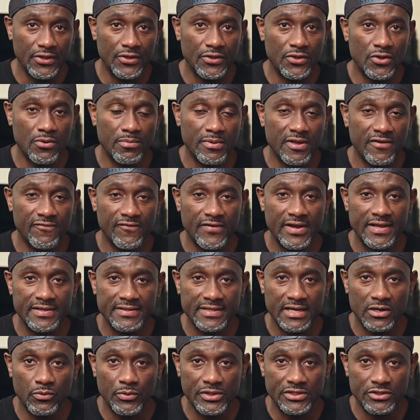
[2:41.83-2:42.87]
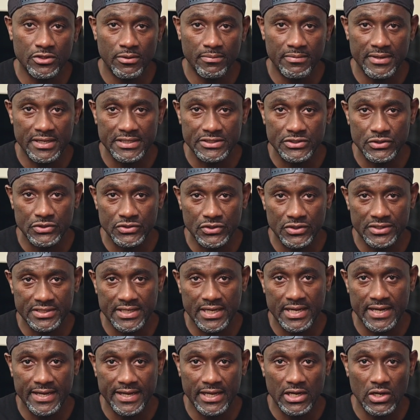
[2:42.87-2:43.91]
You may find that with some lenses you just
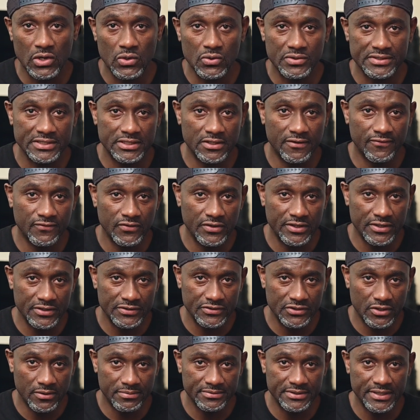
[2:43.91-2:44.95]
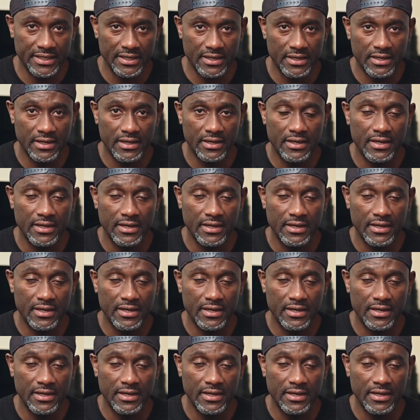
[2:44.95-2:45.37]
can't get close enough to your subject.